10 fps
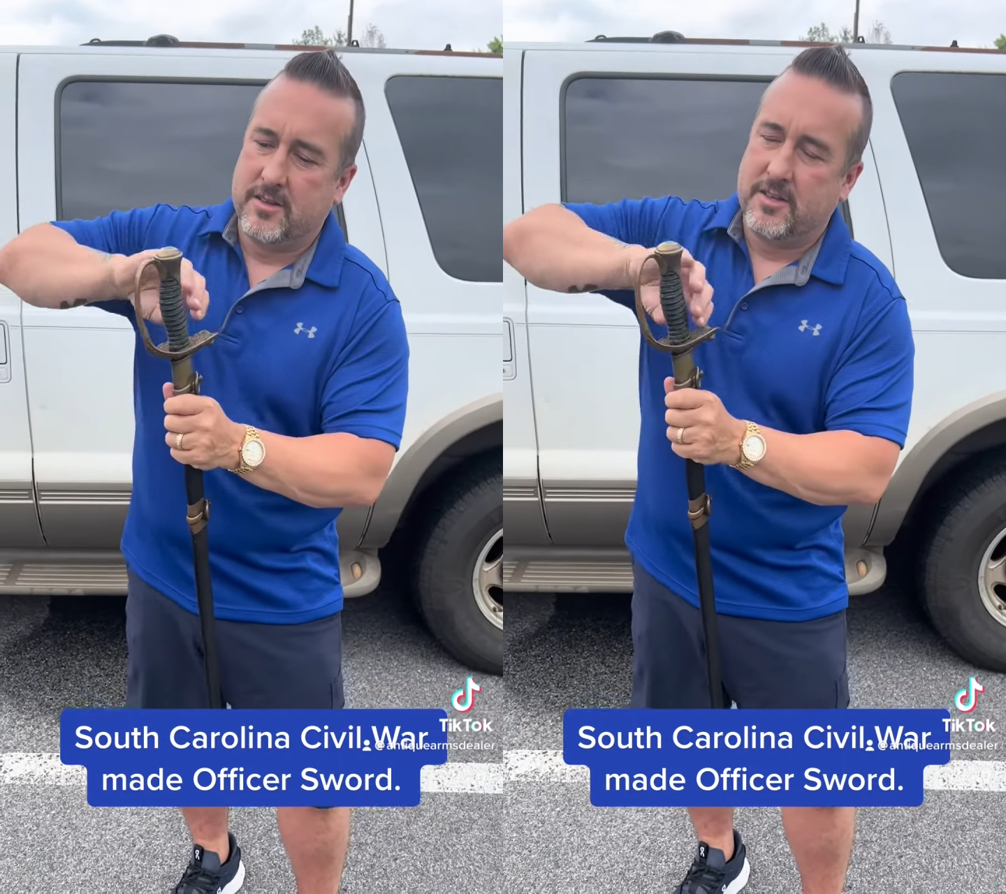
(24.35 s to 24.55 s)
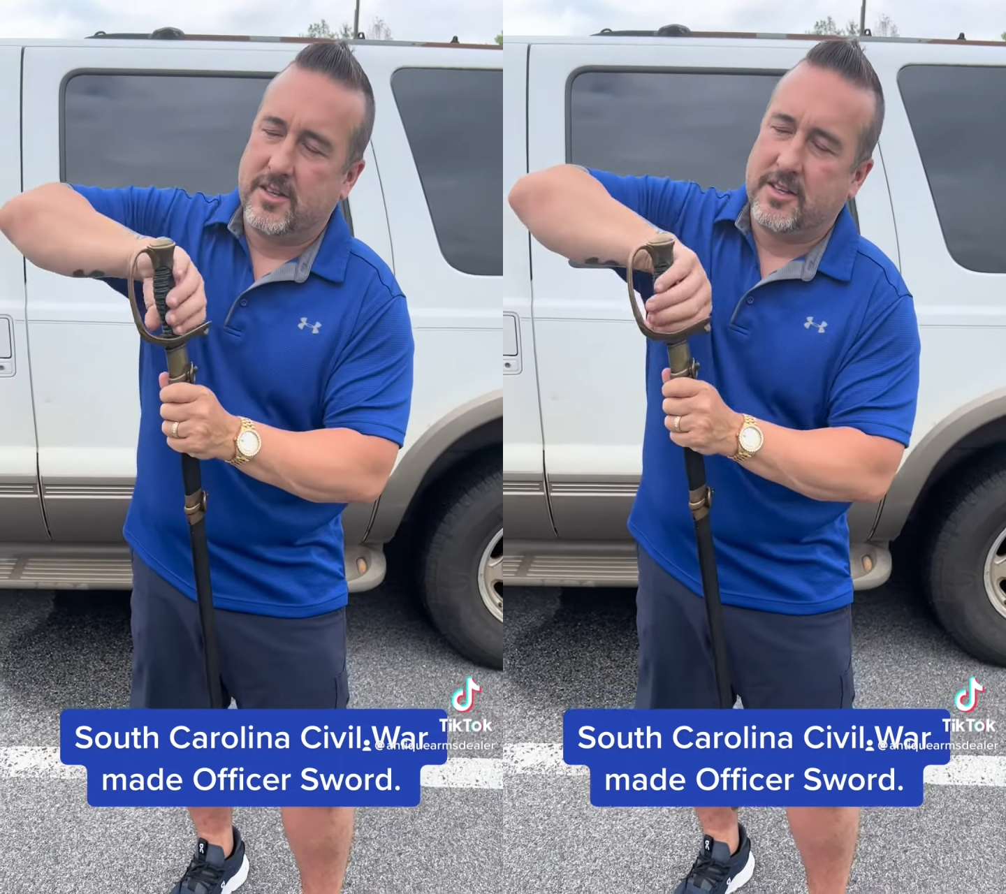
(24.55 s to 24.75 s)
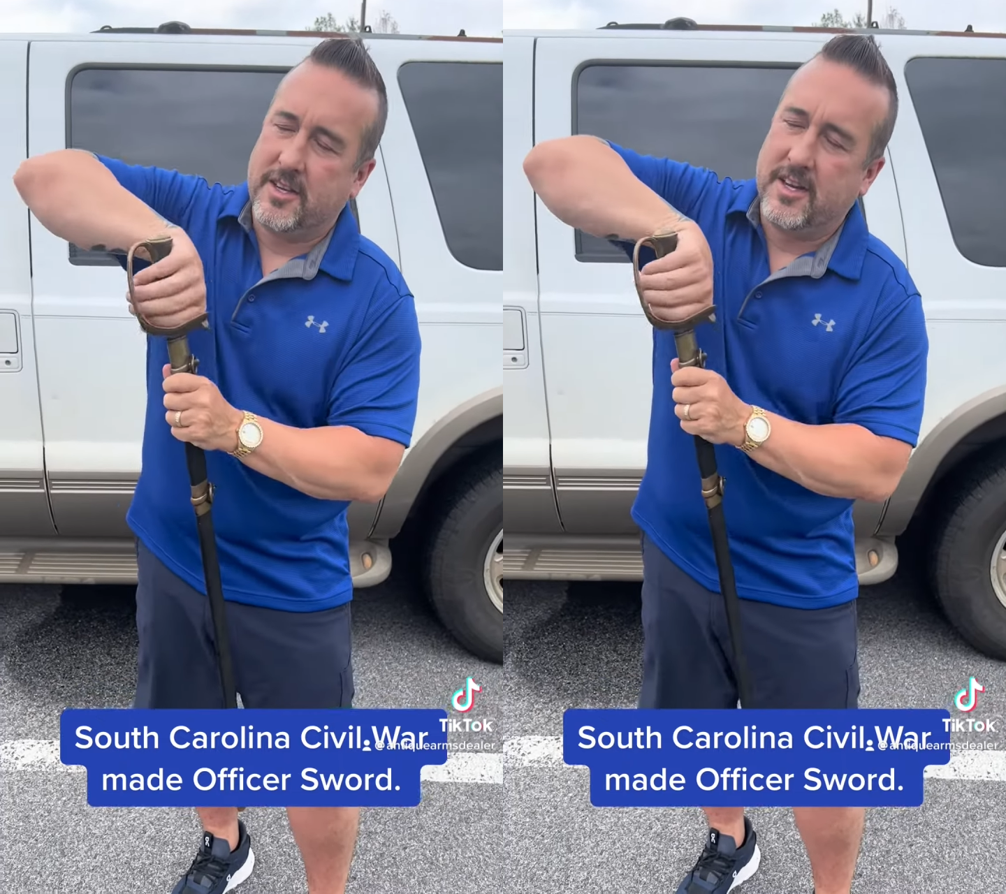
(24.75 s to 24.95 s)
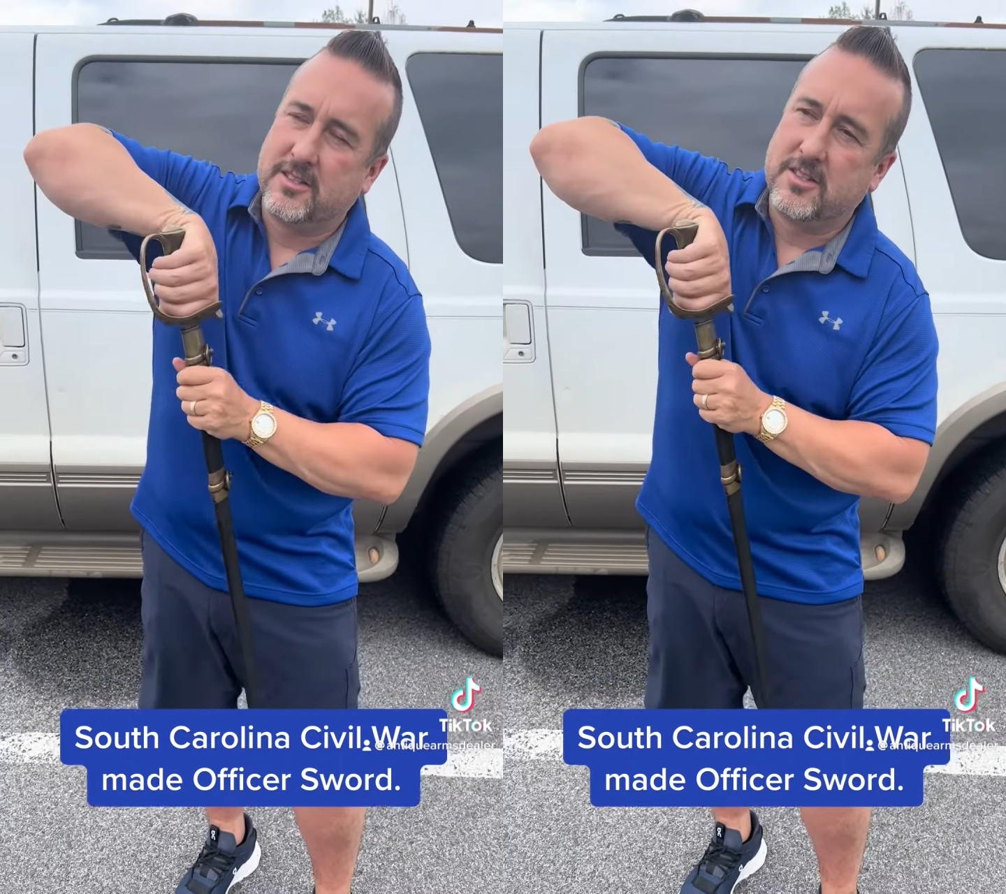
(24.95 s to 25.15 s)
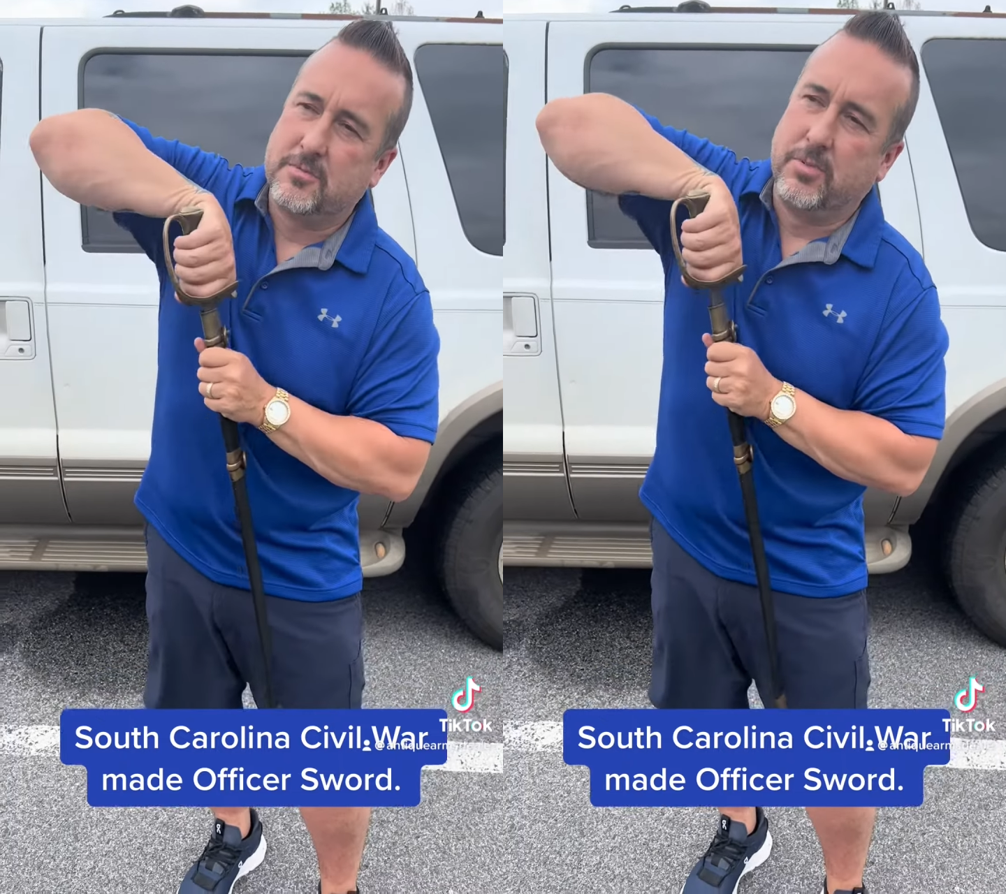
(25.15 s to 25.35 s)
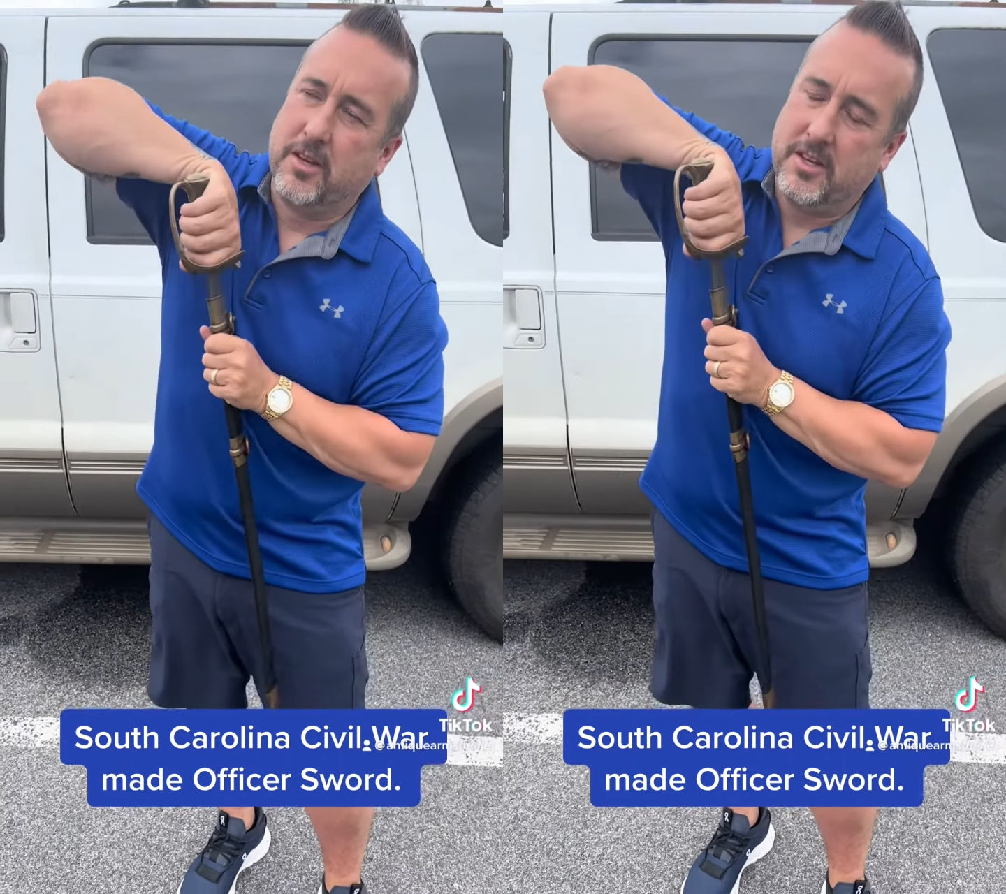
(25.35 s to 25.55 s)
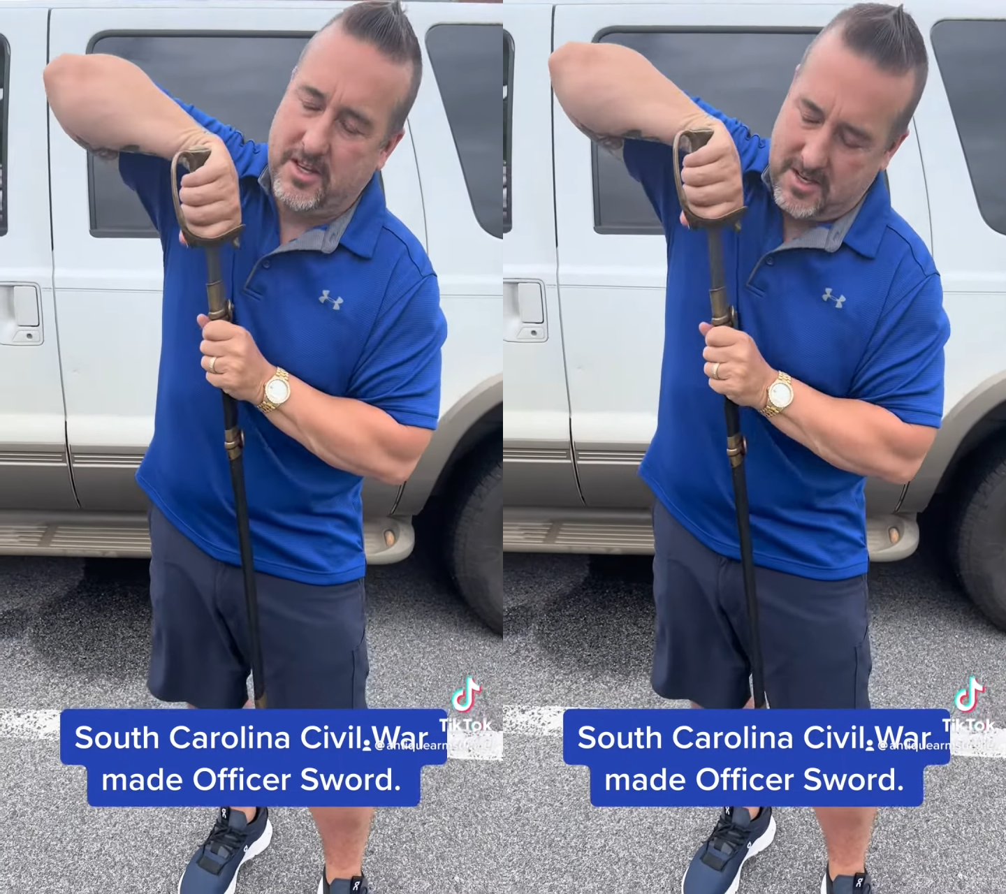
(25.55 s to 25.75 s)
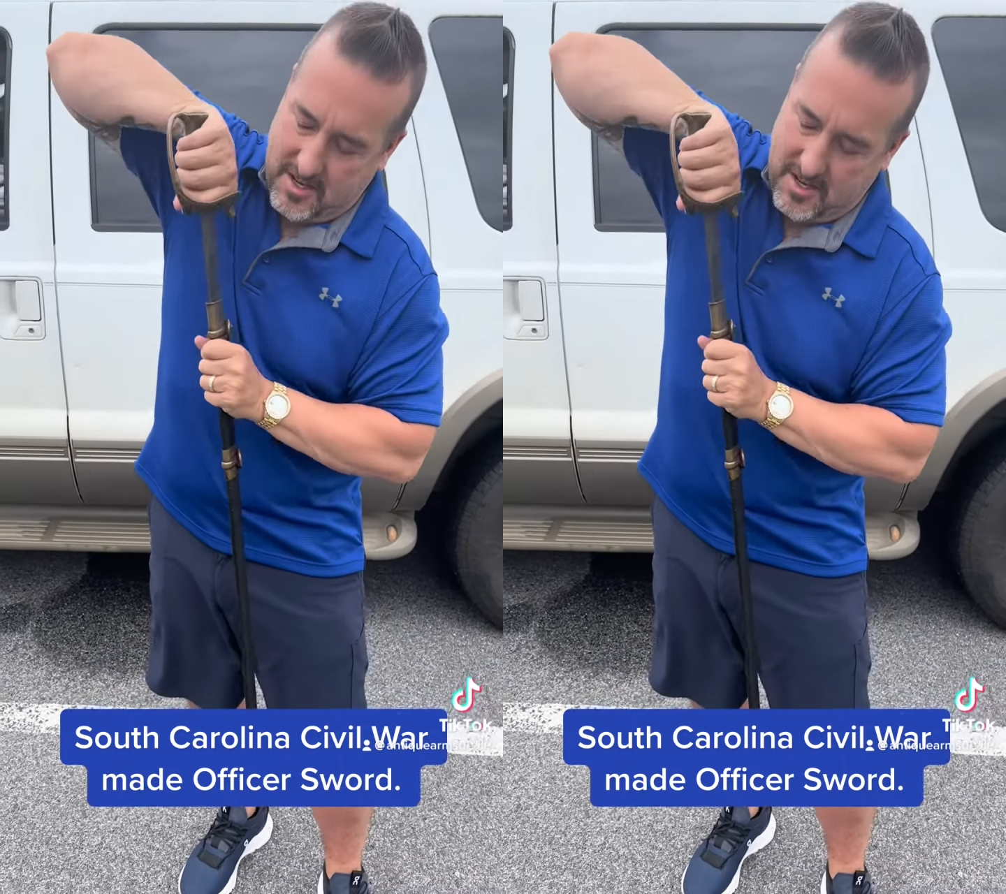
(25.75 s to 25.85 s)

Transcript: Check out this blade.